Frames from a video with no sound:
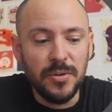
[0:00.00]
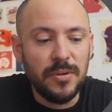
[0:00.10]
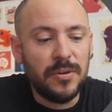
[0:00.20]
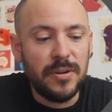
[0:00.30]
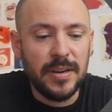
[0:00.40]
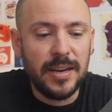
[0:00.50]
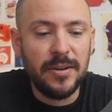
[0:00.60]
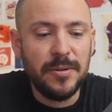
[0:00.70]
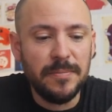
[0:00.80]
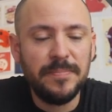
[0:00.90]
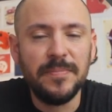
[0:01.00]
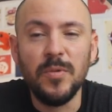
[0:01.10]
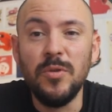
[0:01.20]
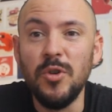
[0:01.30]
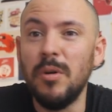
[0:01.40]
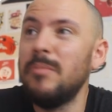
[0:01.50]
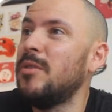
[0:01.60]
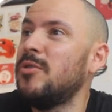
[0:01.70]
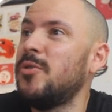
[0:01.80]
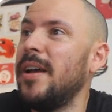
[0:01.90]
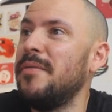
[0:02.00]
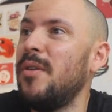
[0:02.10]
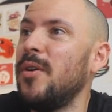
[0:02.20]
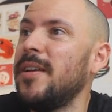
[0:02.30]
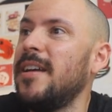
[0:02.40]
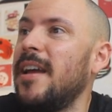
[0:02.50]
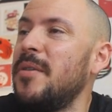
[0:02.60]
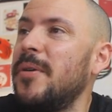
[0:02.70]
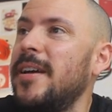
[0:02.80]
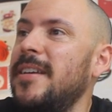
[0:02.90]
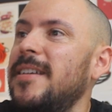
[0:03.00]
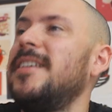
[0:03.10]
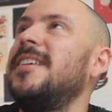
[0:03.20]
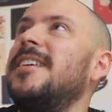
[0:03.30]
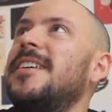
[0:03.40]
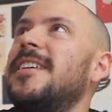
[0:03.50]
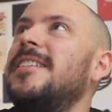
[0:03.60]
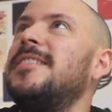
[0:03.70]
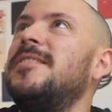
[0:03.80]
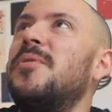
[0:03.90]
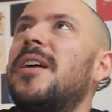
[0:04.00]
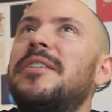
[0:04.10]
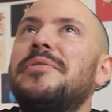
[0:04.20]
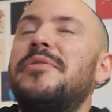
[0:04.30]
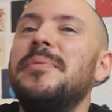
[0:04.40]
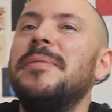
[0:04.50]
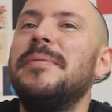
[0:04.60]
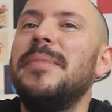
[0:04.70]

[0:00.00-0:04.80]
or I don't know. Do you want me to try vlogging anyway? It's too hard for me, but